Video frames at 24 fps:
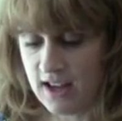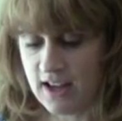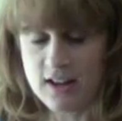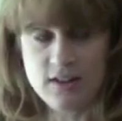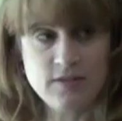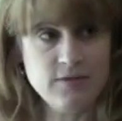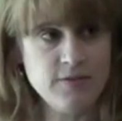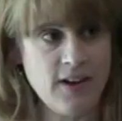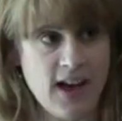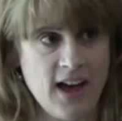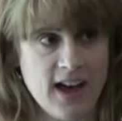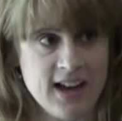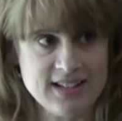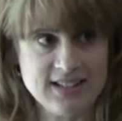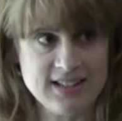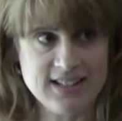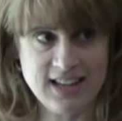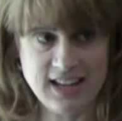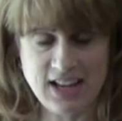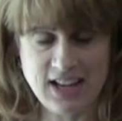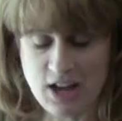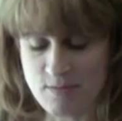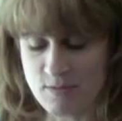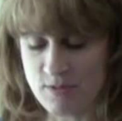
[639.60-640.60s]
In fact,
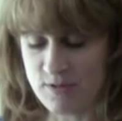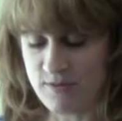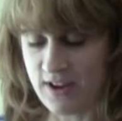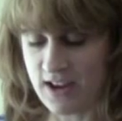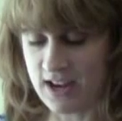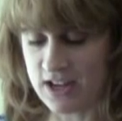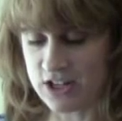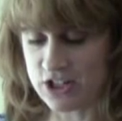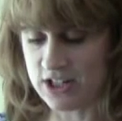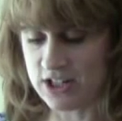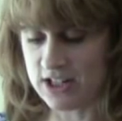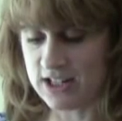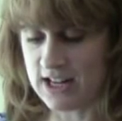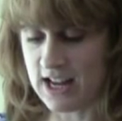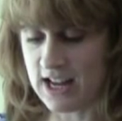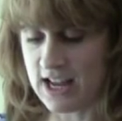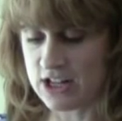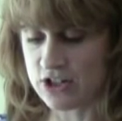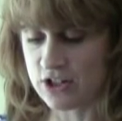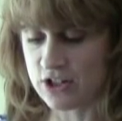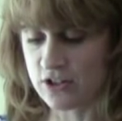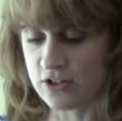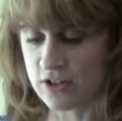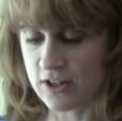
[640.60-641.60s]
they come of age in an
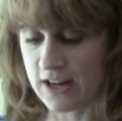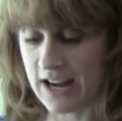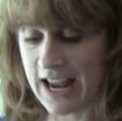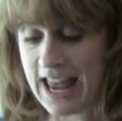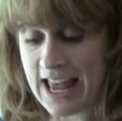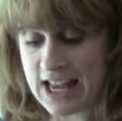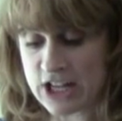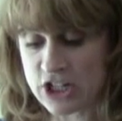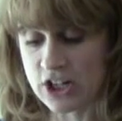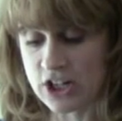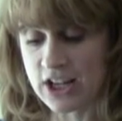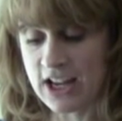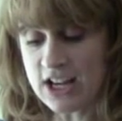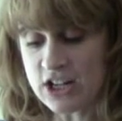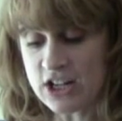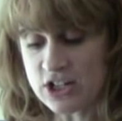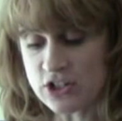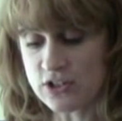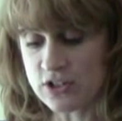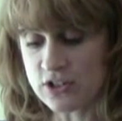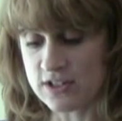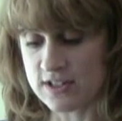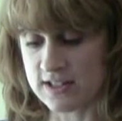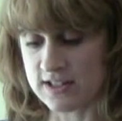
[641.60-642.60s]

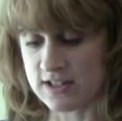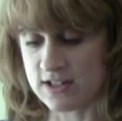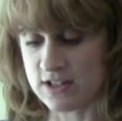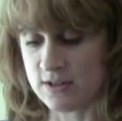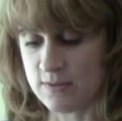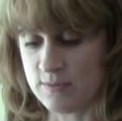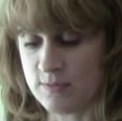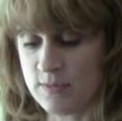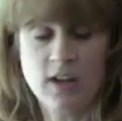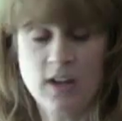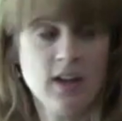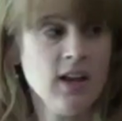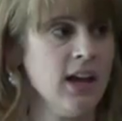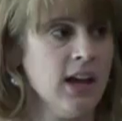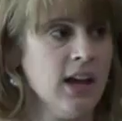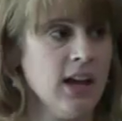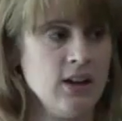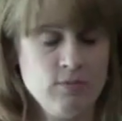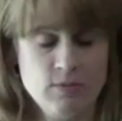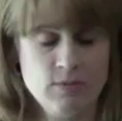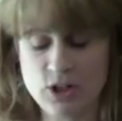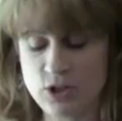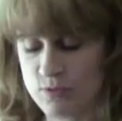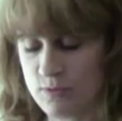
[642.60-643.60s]
educational system
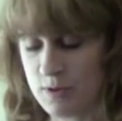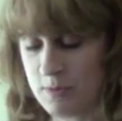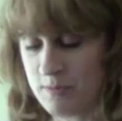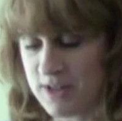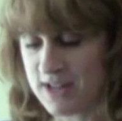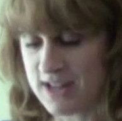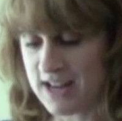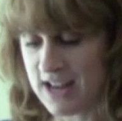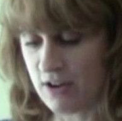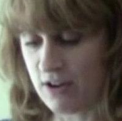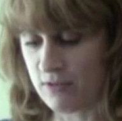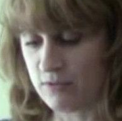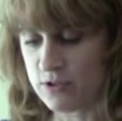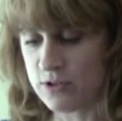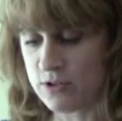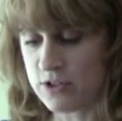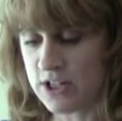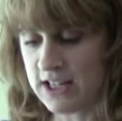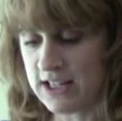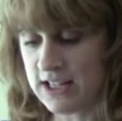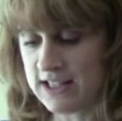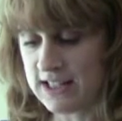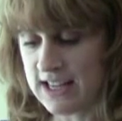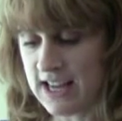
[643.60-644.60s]
in which women now
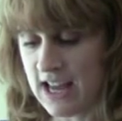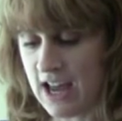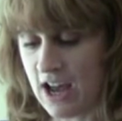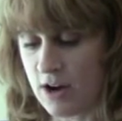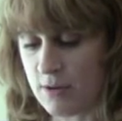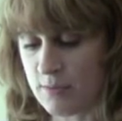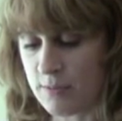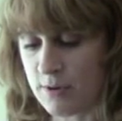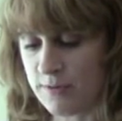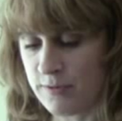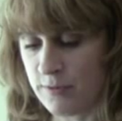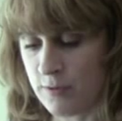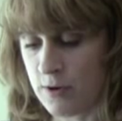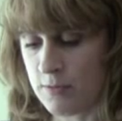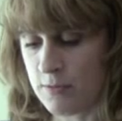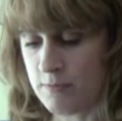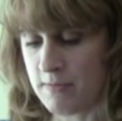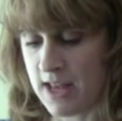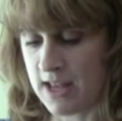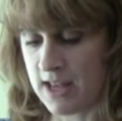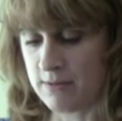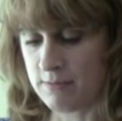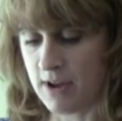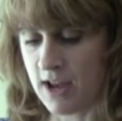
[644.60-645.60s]
routinely outperform
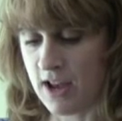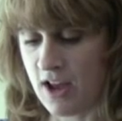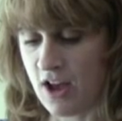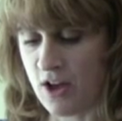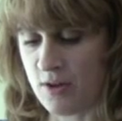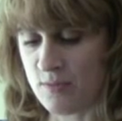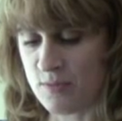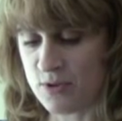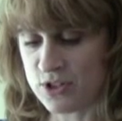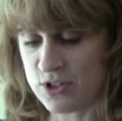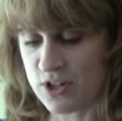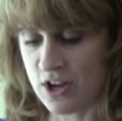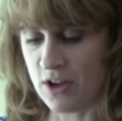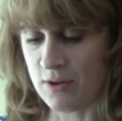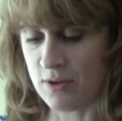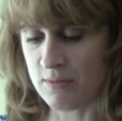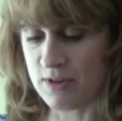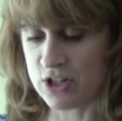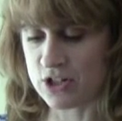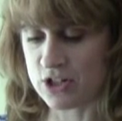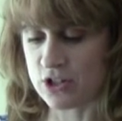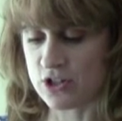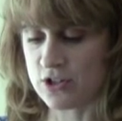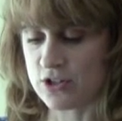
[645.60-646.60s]
men by almost all
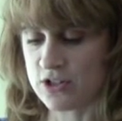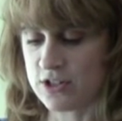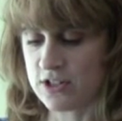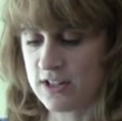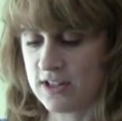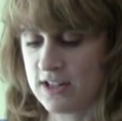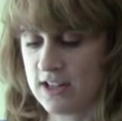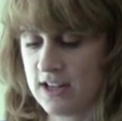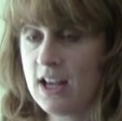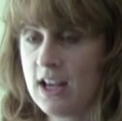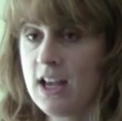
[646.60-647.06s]
measures.